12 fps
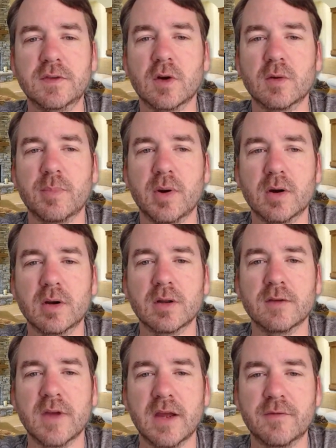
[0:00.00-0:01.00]
are part
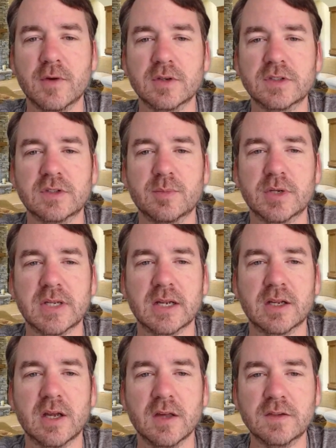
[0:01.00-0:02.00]
of efforts to
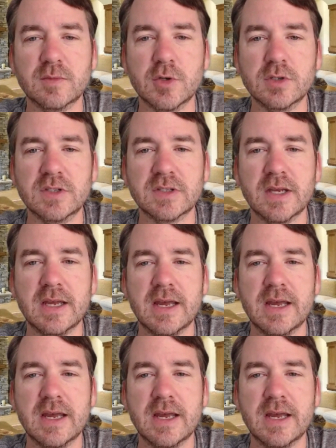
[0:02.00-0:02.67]
protect customers